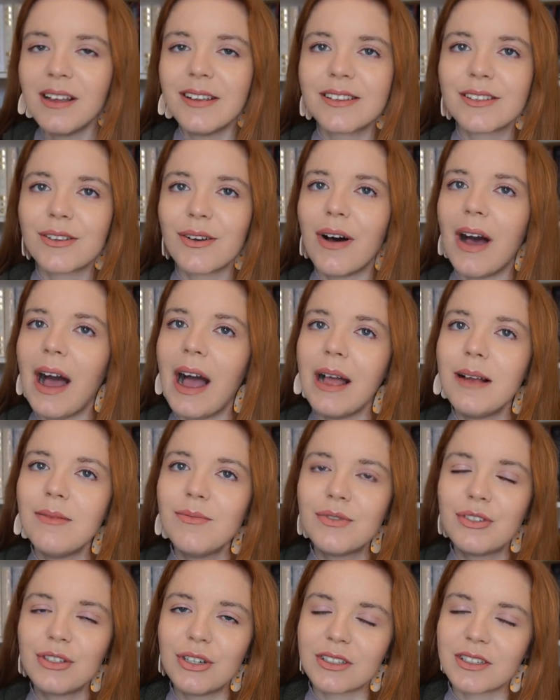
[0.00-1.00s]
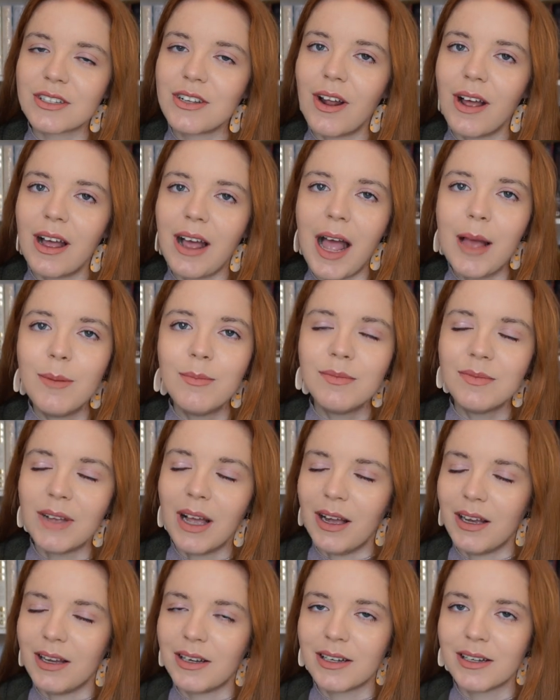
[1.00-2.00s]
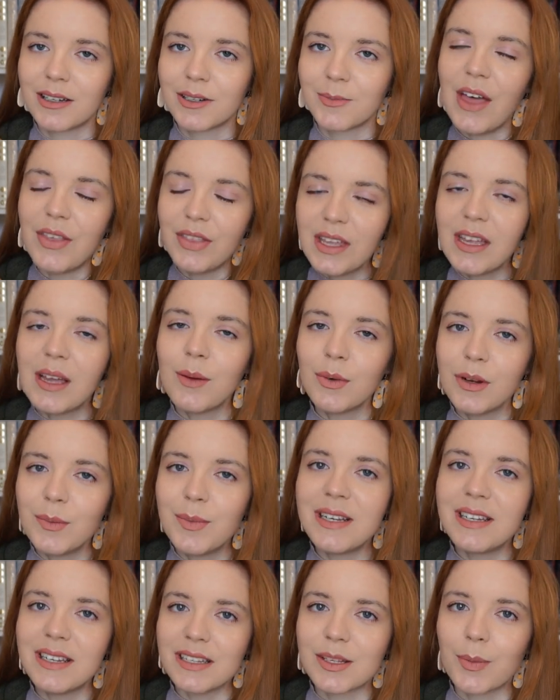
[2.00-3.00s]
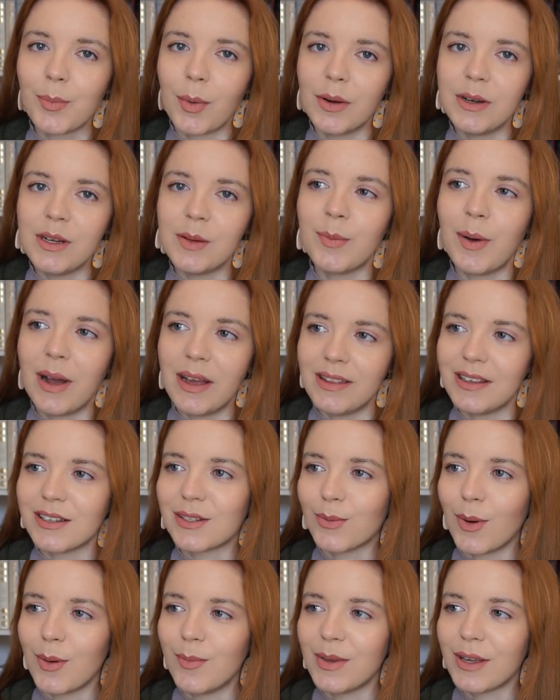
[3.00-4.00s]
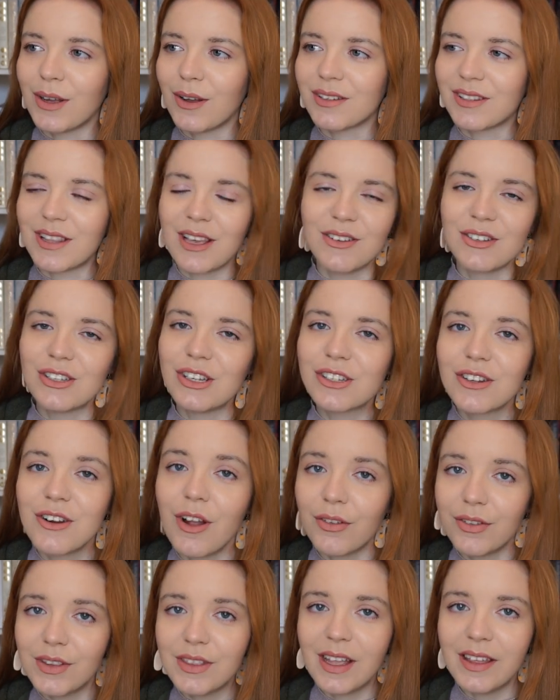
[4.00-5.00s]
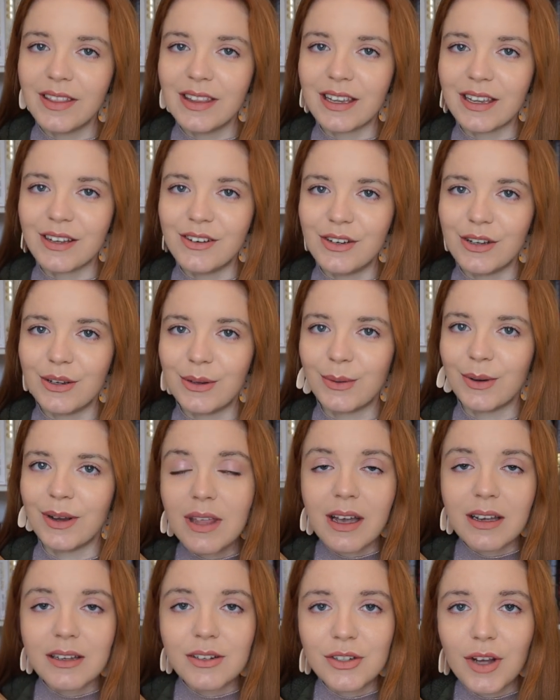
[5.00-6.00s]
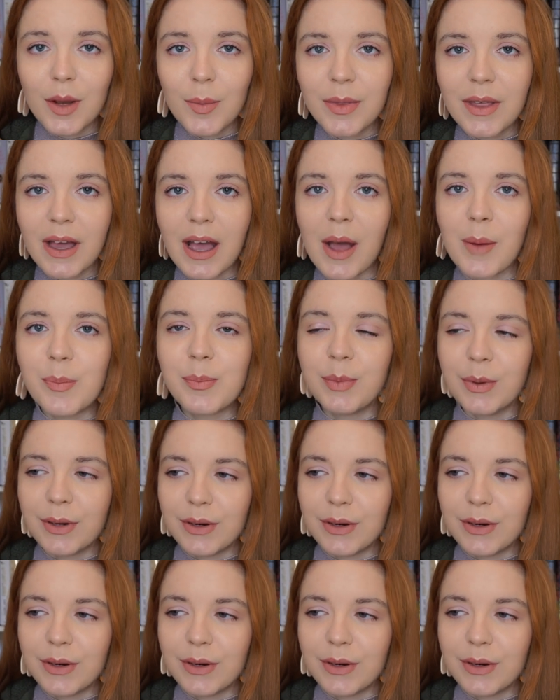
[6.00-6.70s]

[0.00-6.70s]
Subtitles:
So I think I'm gonna be disappointed by this one because there's just nothing that they can do that can top that.